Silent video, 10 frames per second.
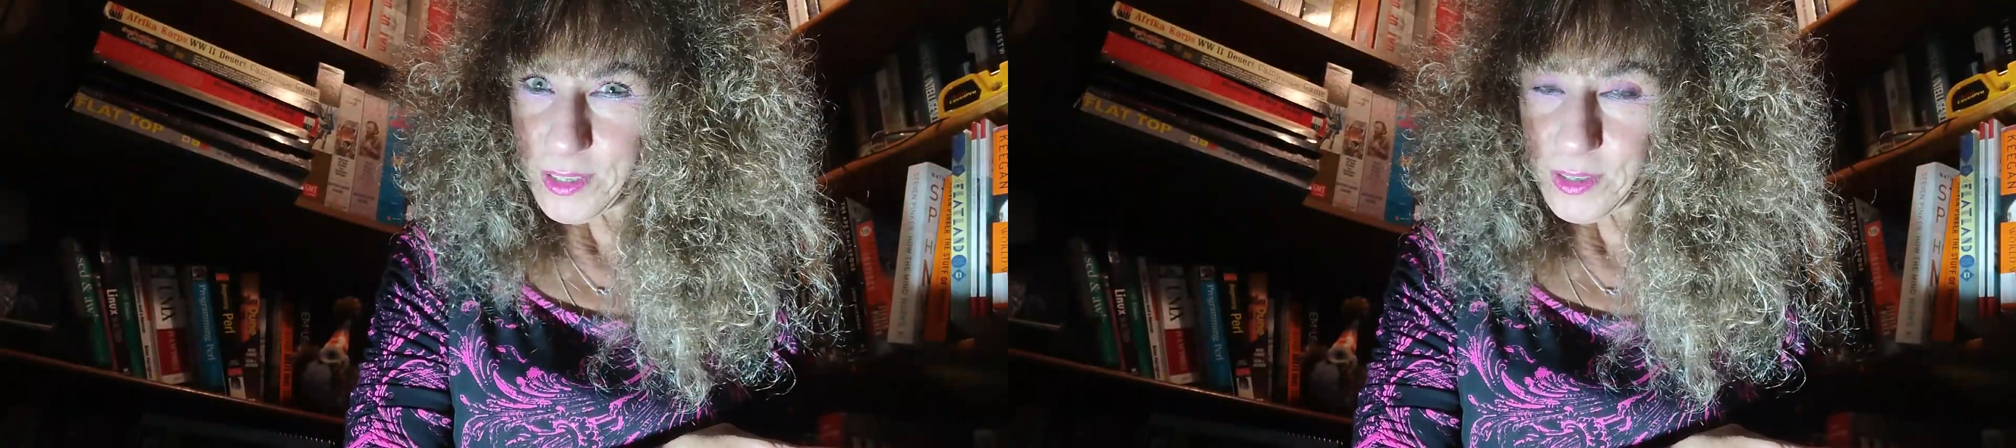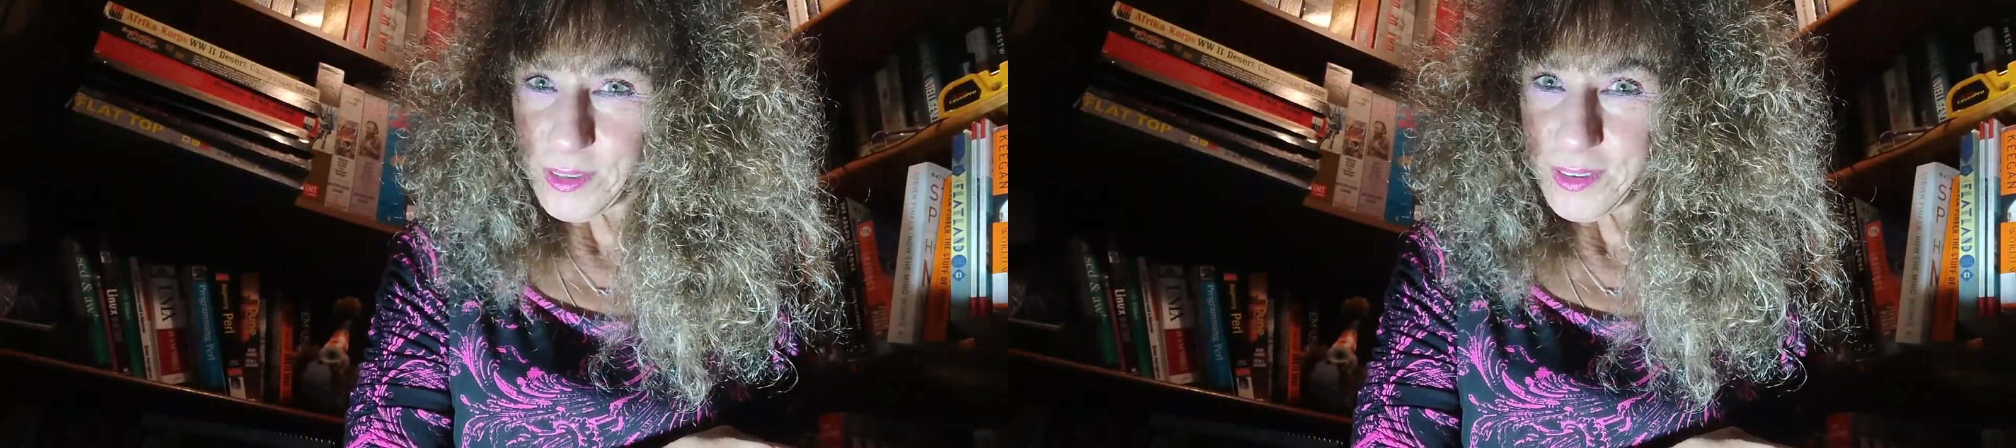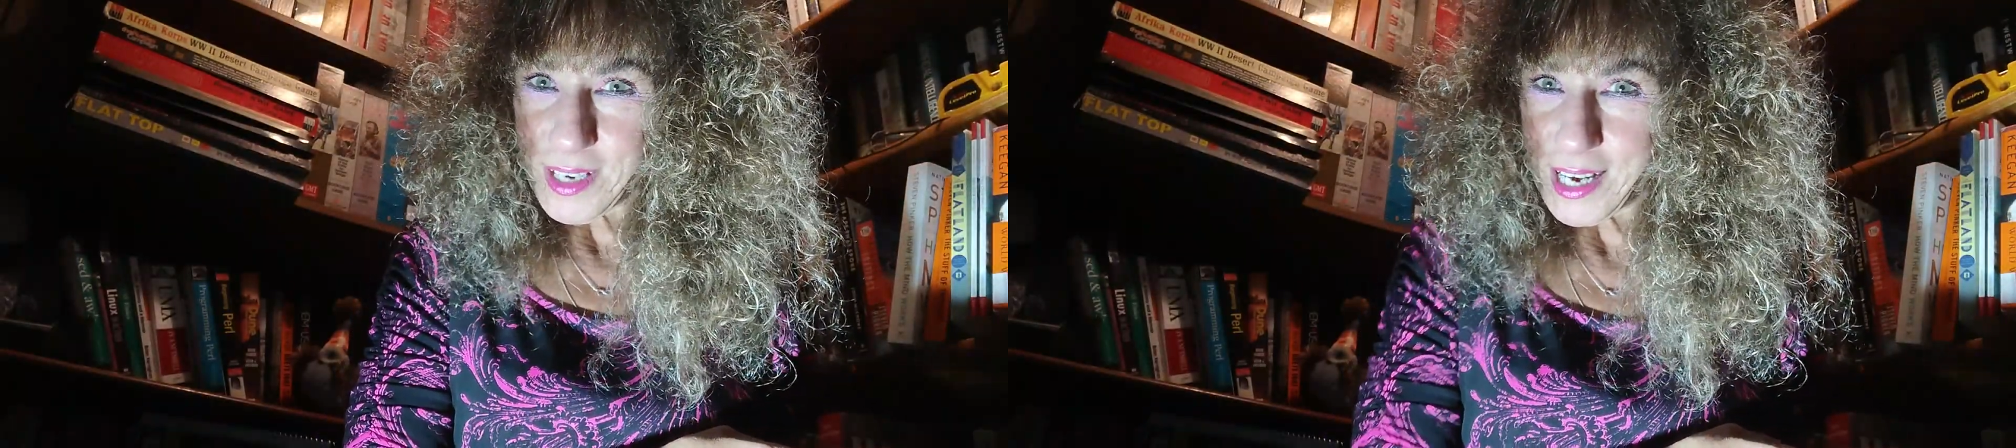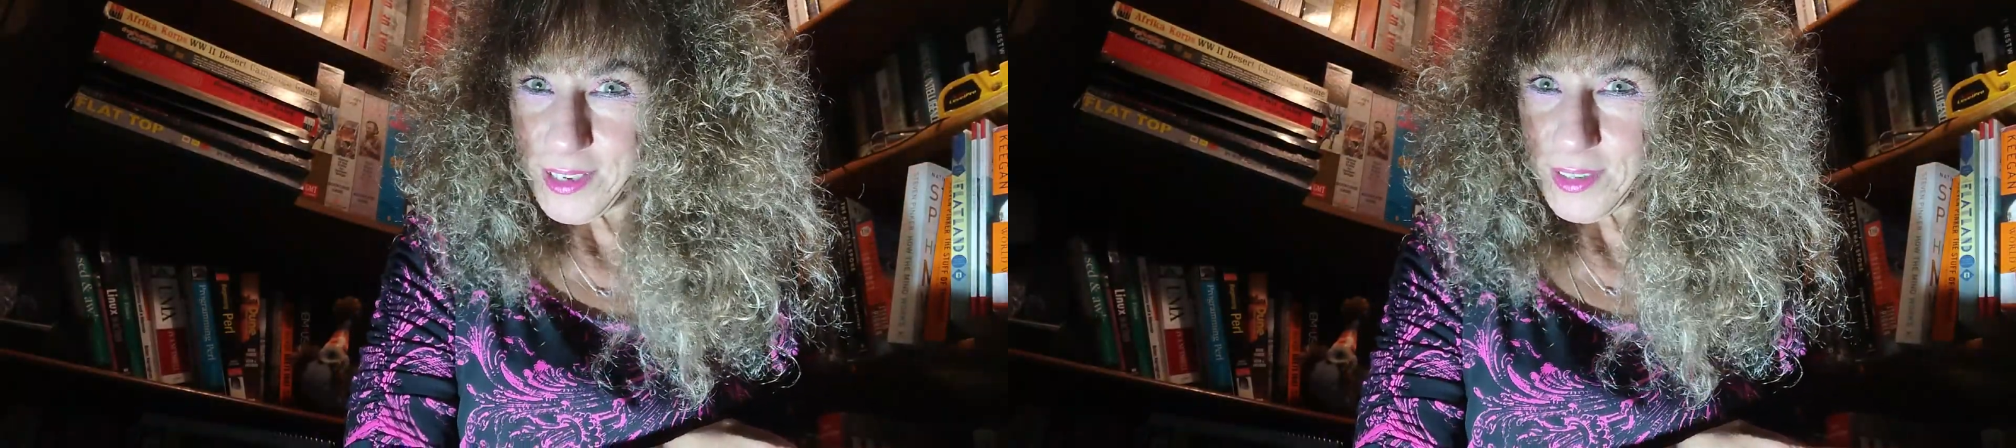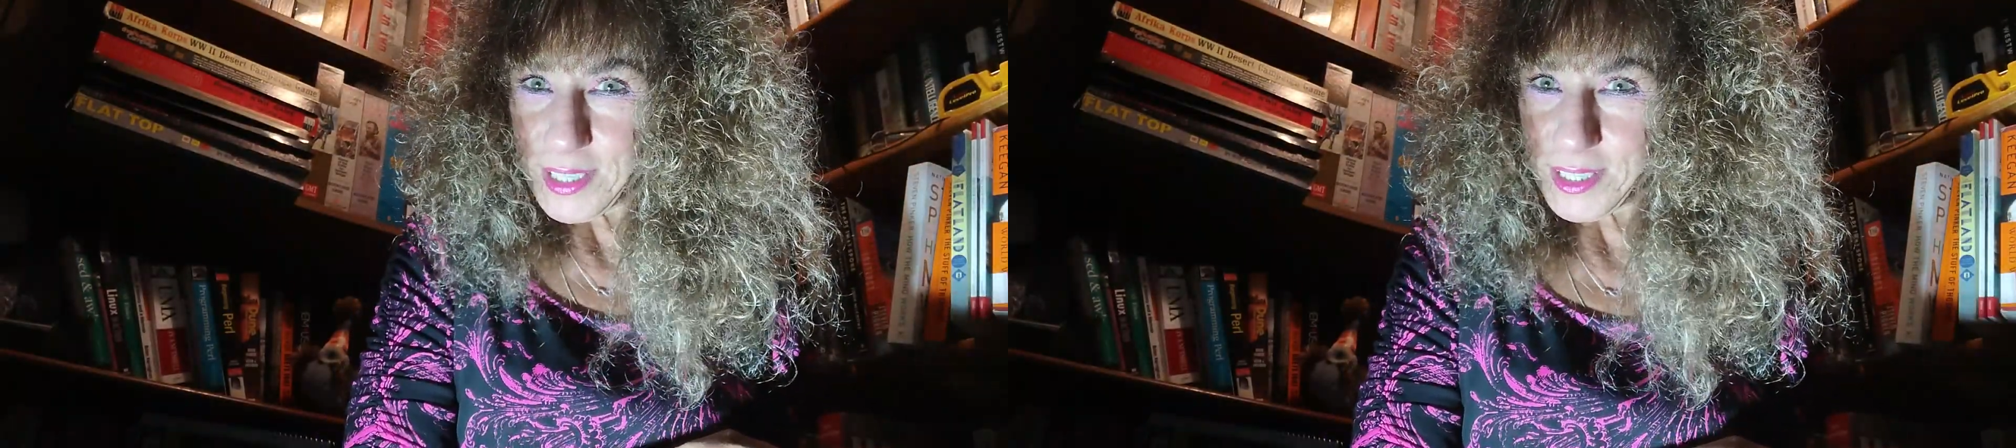You know, I
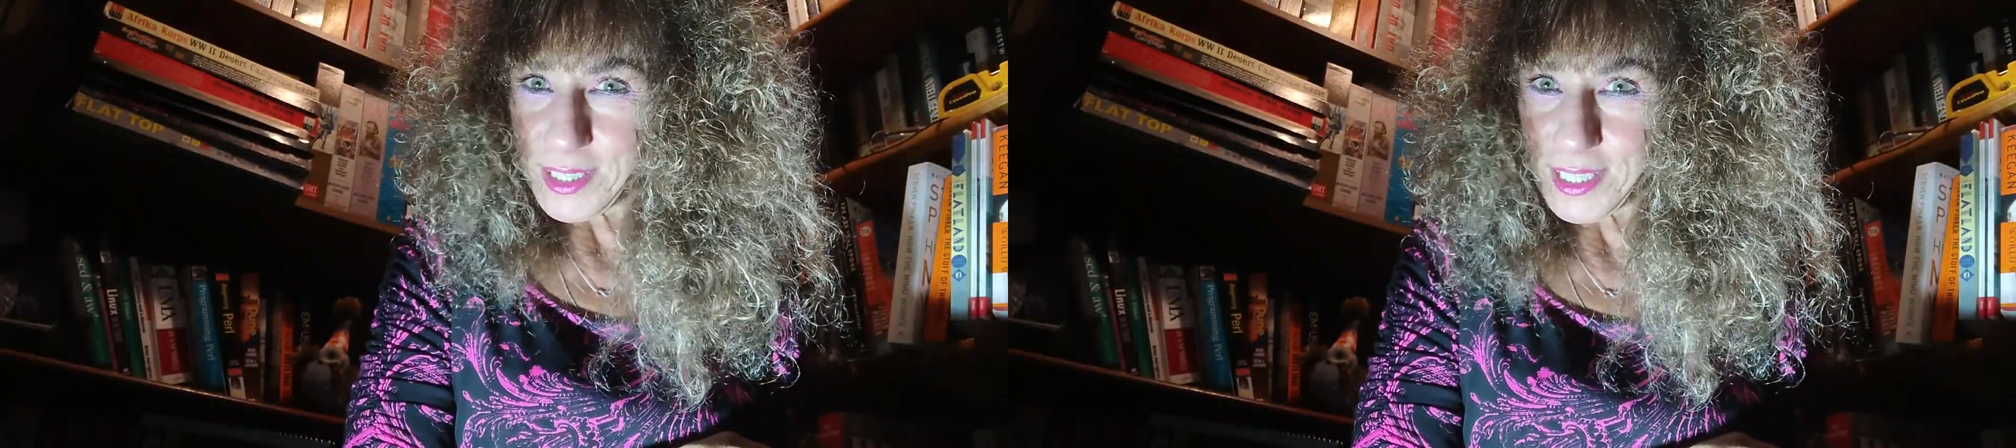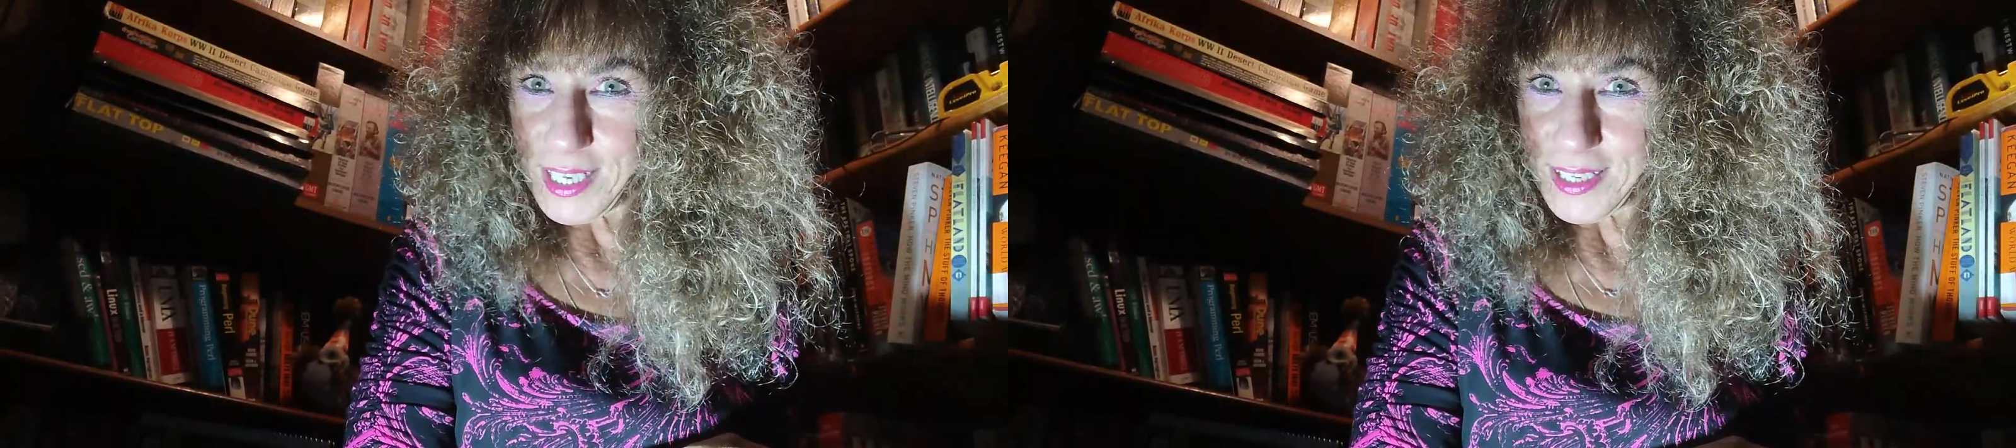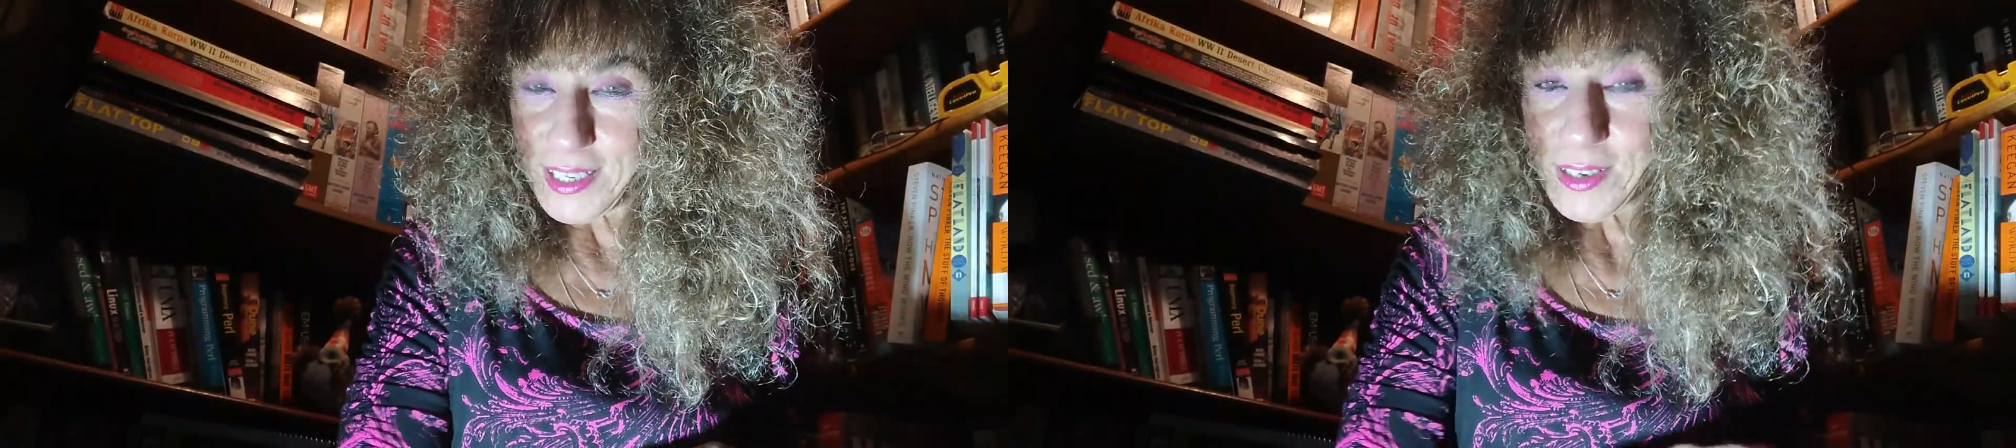don't understand.